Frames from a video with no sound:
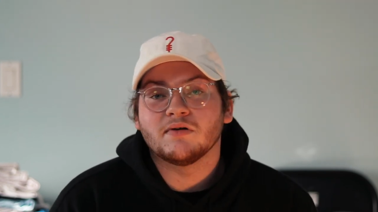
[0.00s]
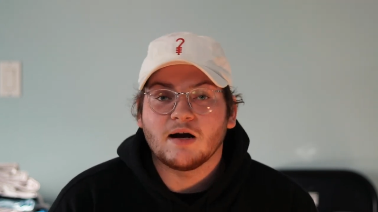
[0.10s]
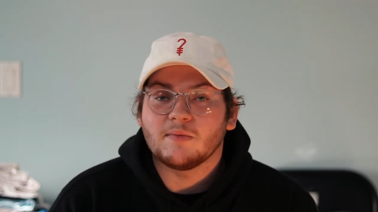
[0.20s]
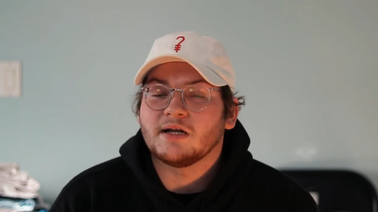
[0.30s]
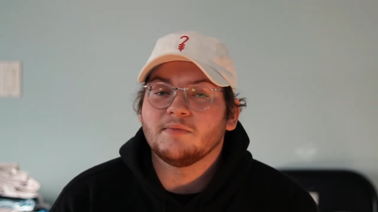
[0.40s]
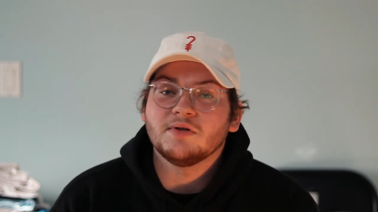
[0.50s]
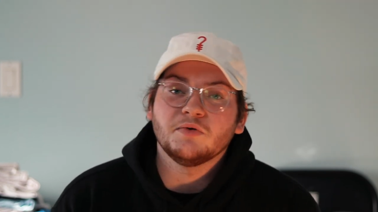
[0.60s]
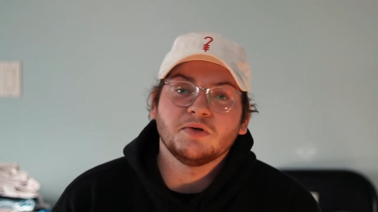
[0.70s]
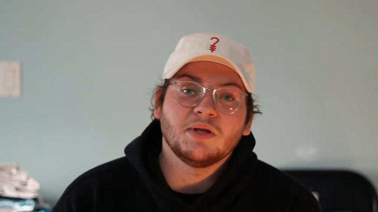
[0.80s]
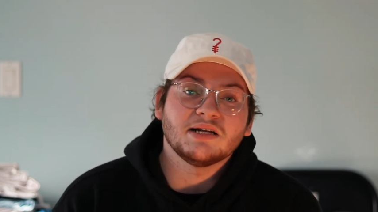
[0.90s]
Comment down below what
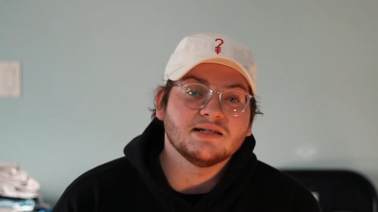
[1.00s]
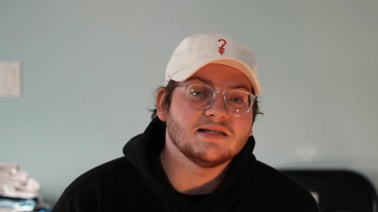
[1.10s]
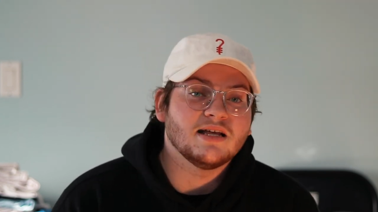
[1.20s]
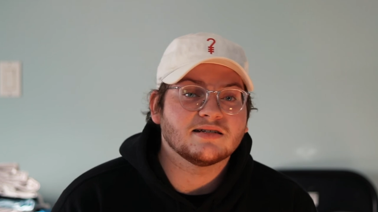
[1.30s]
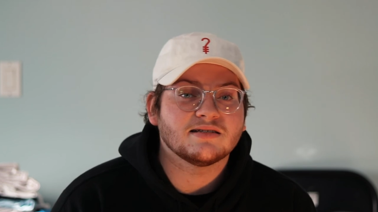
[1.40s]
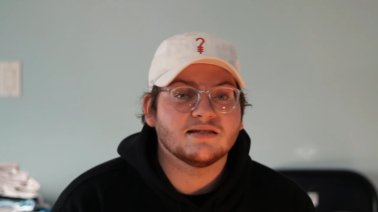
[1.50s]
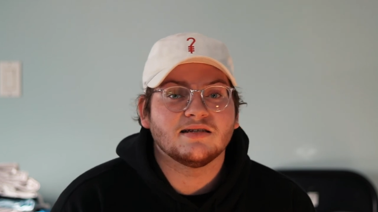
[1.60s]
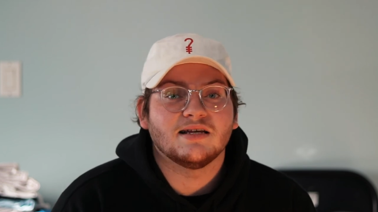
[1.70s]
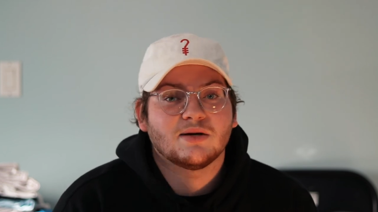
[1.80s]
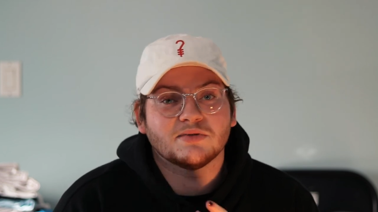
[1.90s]
you would like to see next.
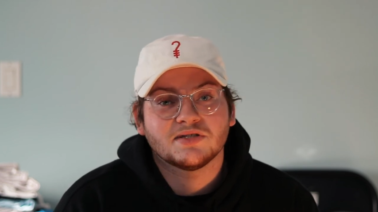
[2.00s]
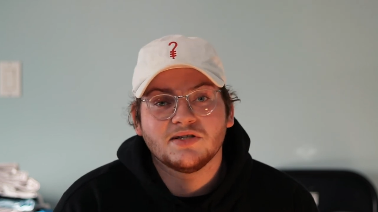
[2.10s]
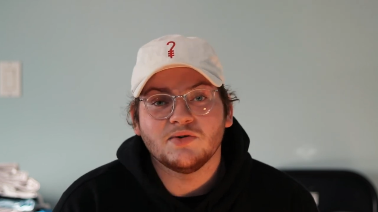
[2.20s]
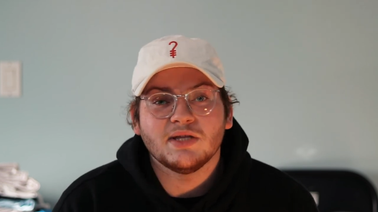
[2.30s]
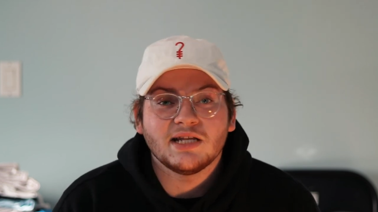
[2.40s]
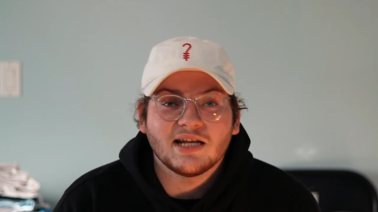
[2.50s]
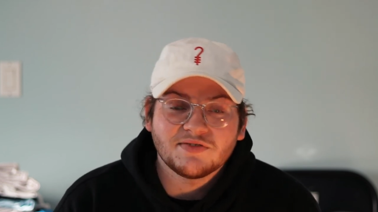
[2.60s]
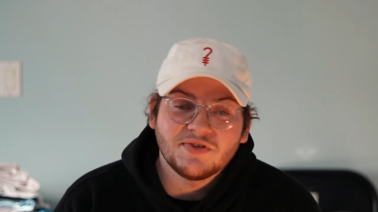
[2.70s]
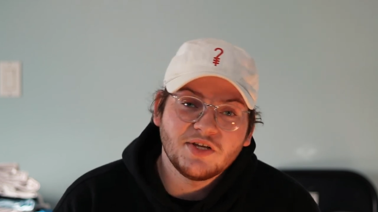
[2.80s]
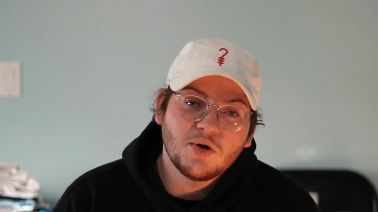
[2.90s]
And I will see you in the next
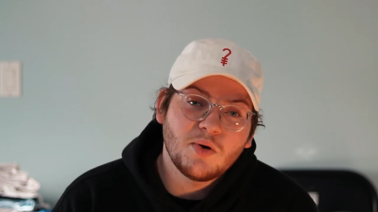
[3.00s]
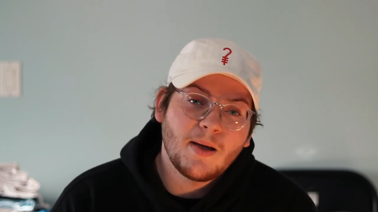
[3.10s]
video.